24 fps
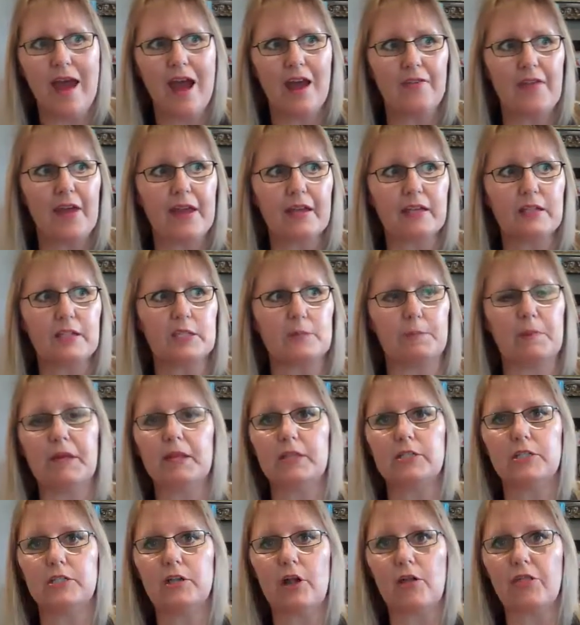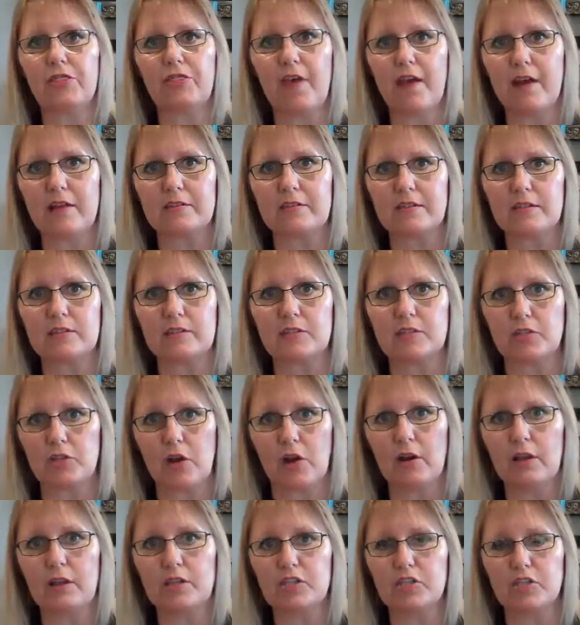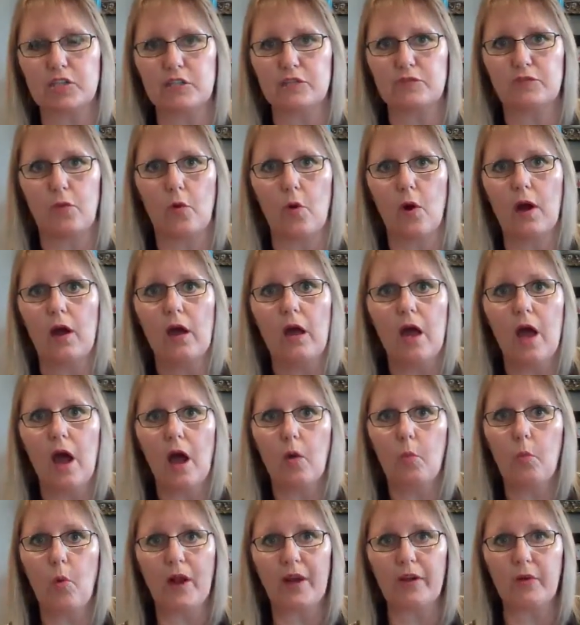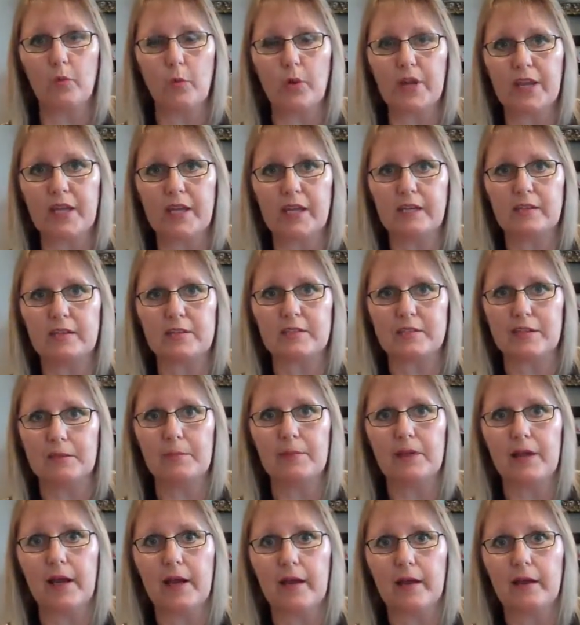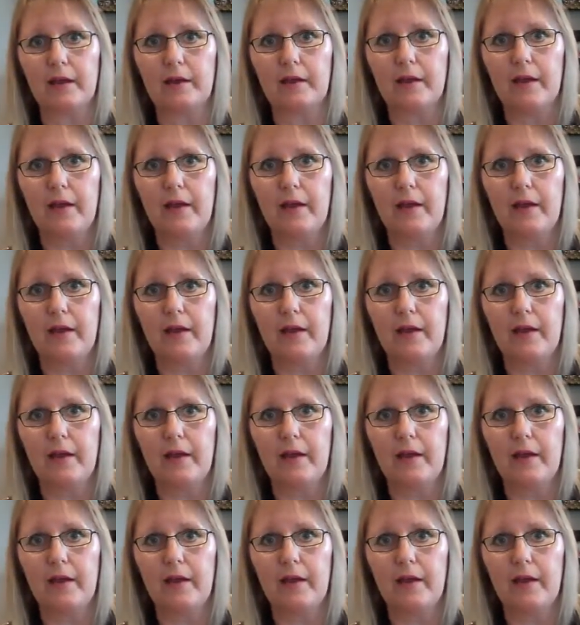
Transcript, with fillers: And they can spend, you know, thousands of dollars just for a one weekend seminar.